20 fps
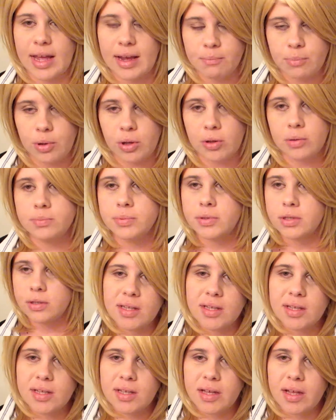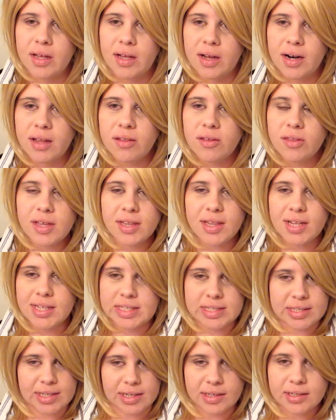bulbs. Another thing that
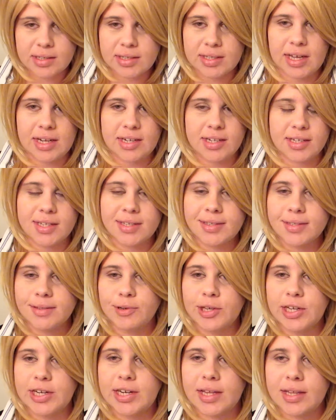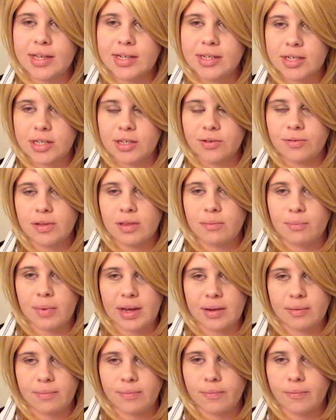sucks, and this is really nothing to do with my
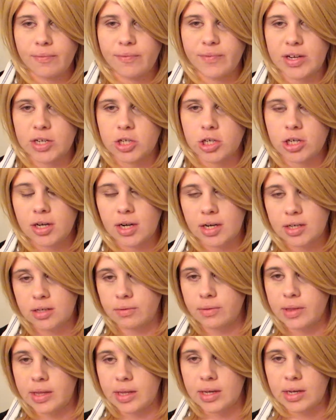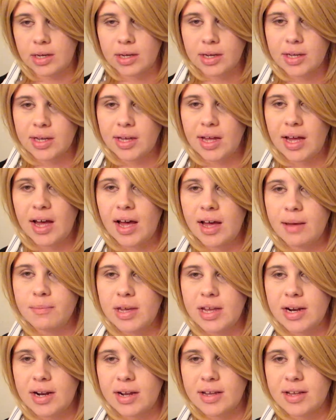vision, I don't think. I
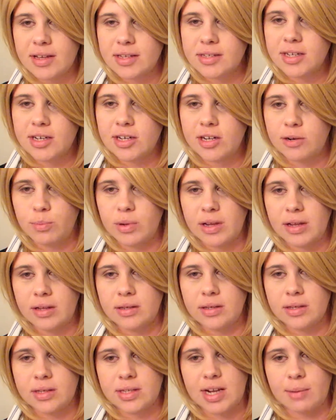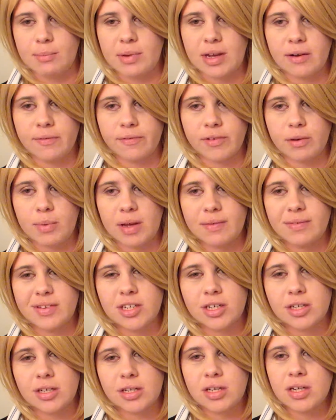mean, I guess it could be stemming from my
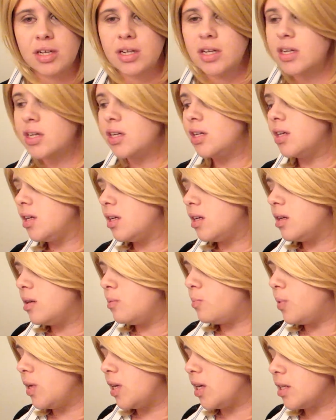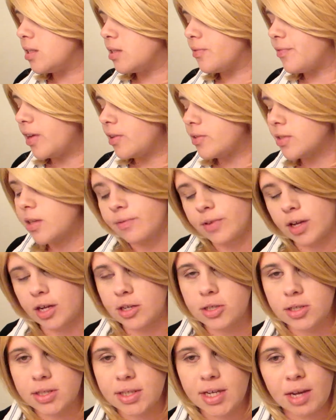vision because of how
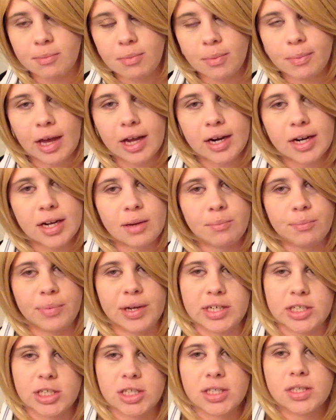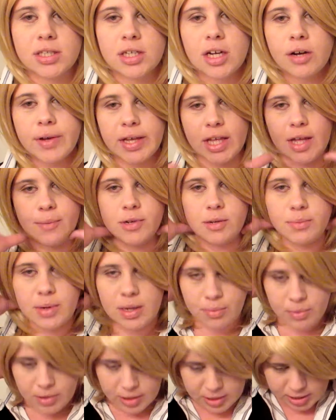self-conscious I am about it, but just going up to
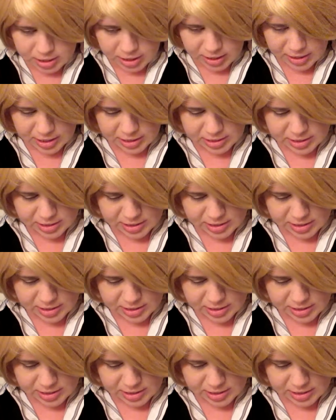people and talking to